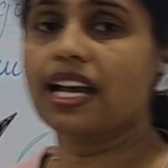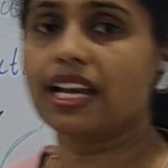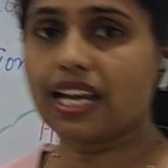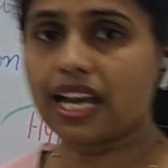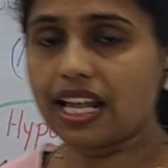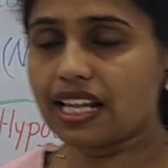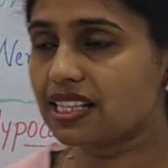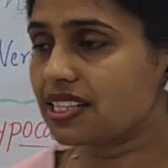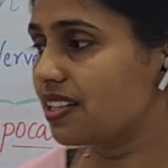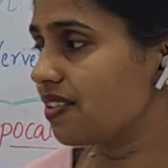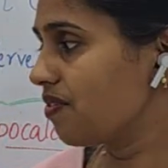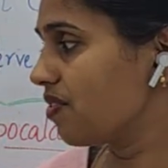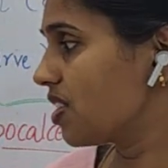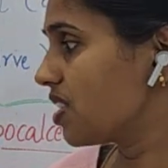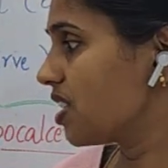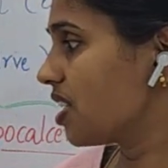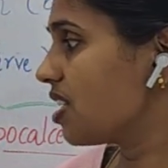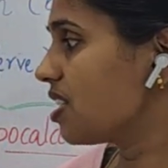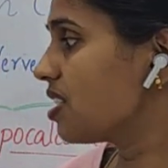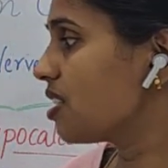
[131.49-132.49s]
calcium
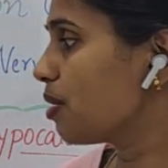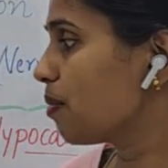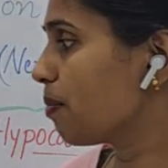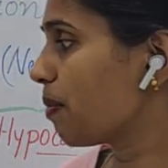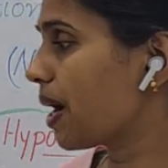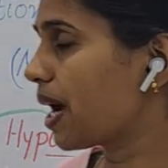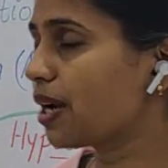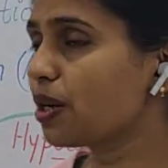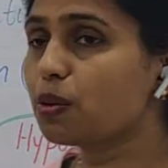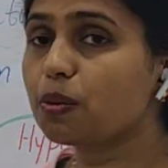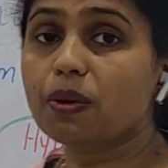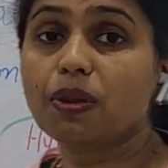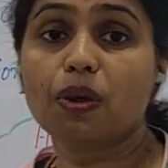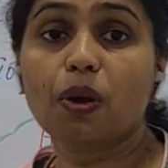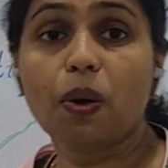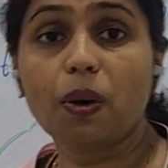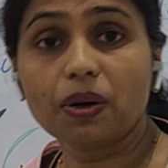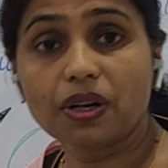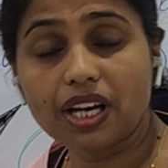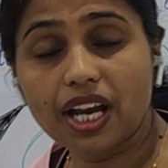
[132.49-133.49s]
which is bound with
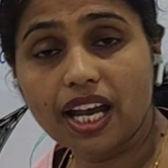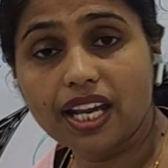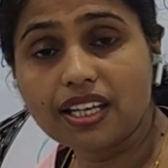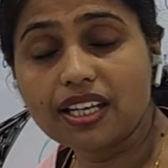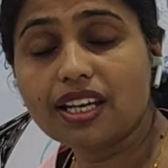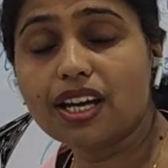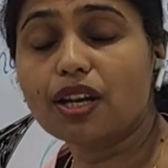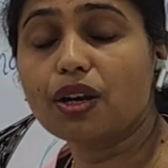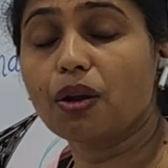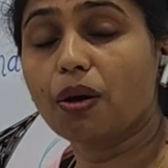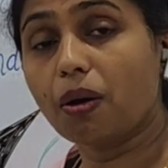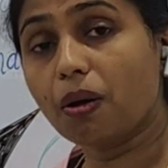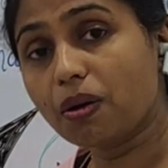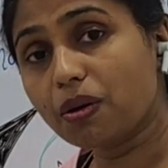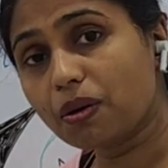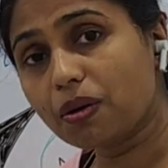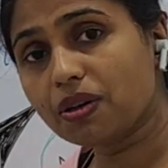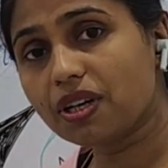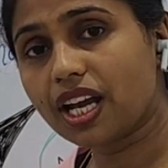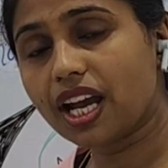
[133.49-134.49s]
organic and
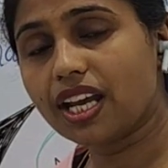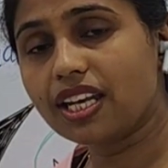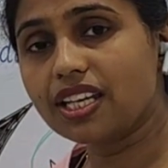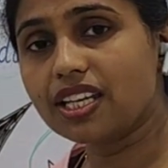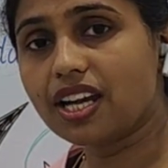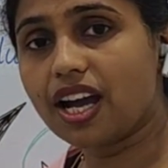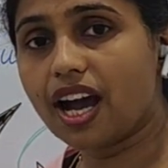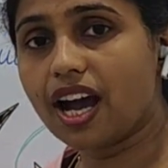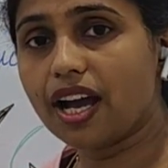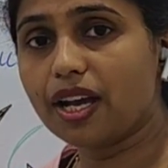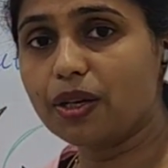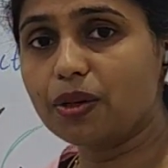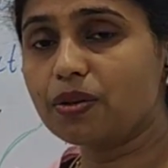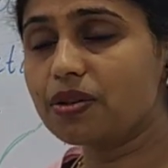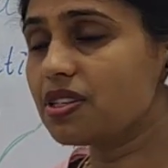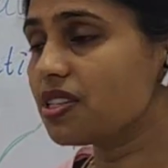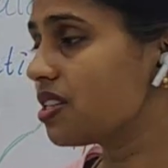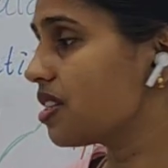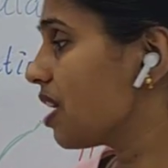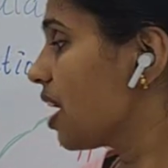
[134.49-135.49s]
non-organic
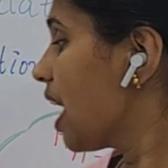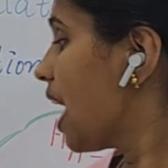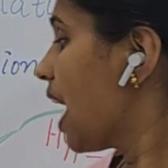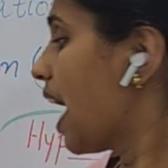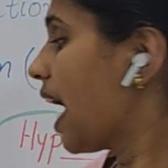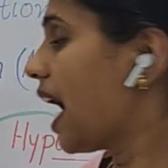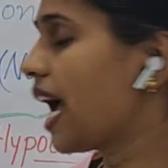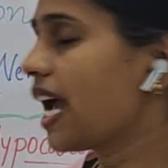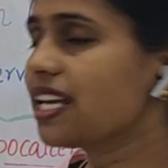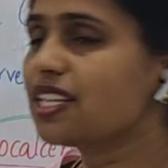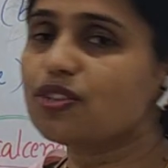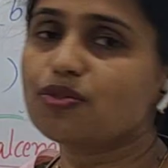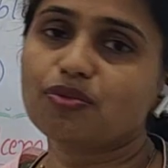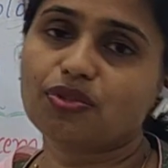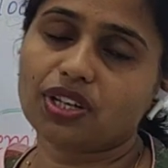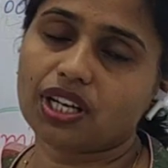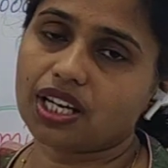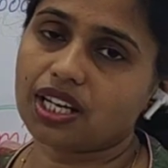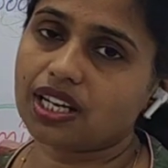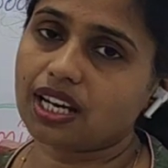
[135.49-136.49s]
ions, and
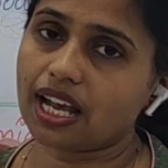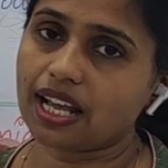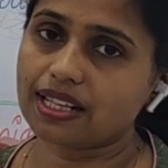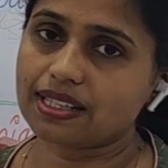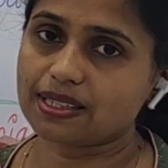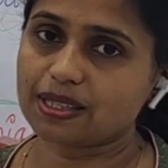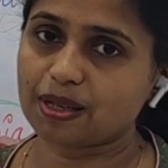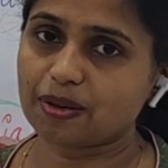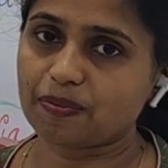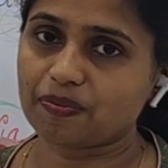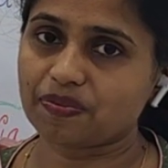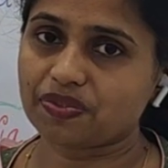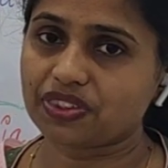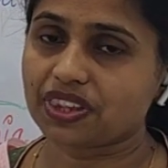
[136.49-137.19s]
free calcium.